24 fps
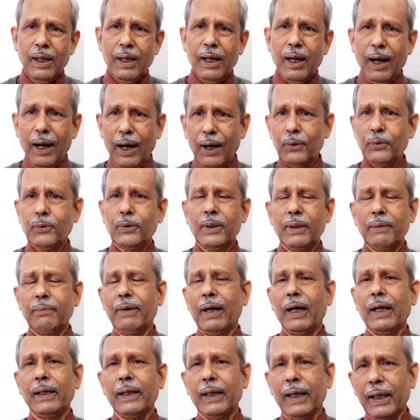how to
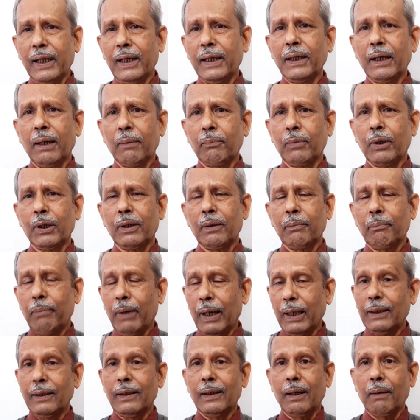divide any number by
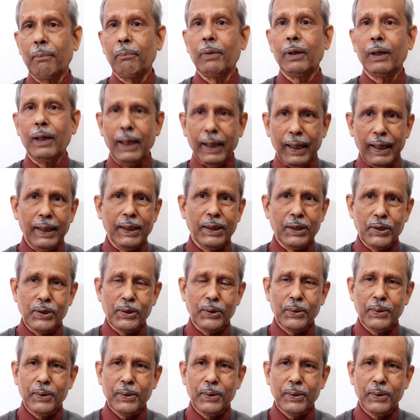the number 8.